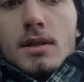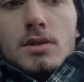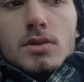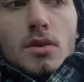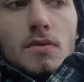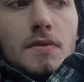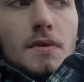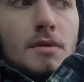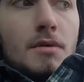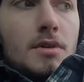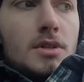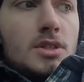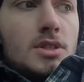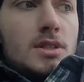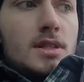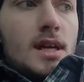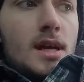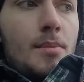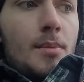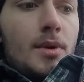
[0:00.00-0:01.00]
So if we were to
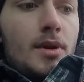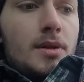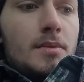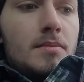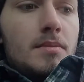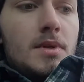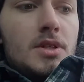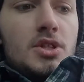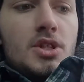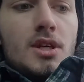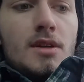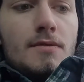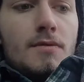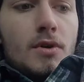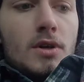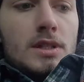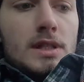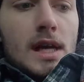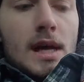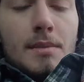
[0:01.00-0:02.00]
just take Michigan, for
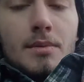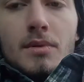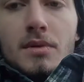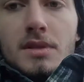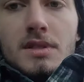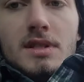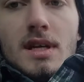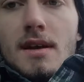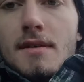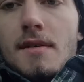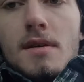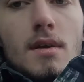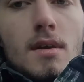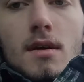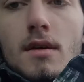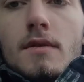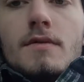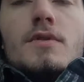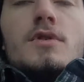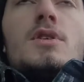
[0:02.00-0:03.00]
example, say
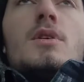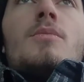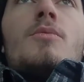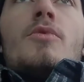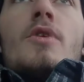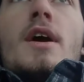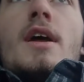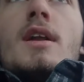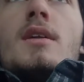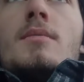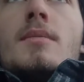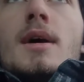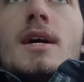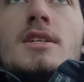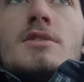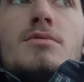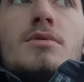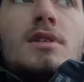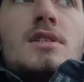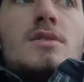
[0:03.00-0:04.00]
for some random
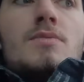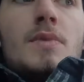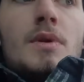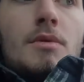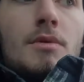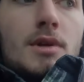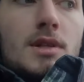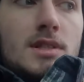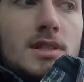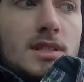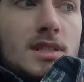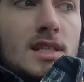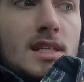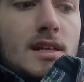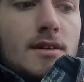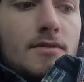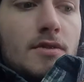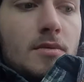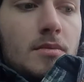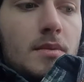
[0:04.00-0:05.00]
ass reason we were to
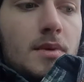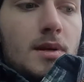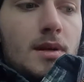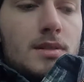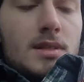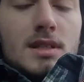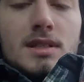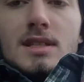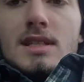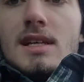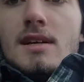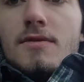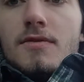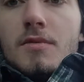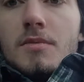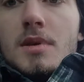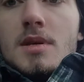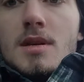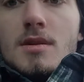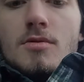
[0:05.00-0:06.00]
secede from
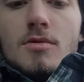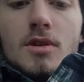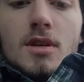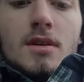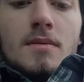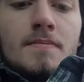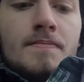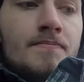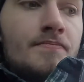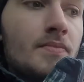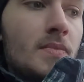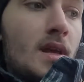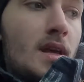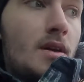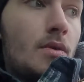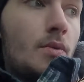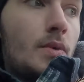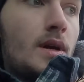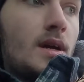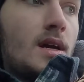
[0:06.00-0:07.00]
the Union,
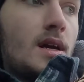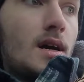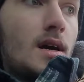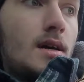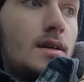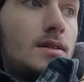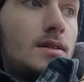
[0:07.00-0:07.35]
and we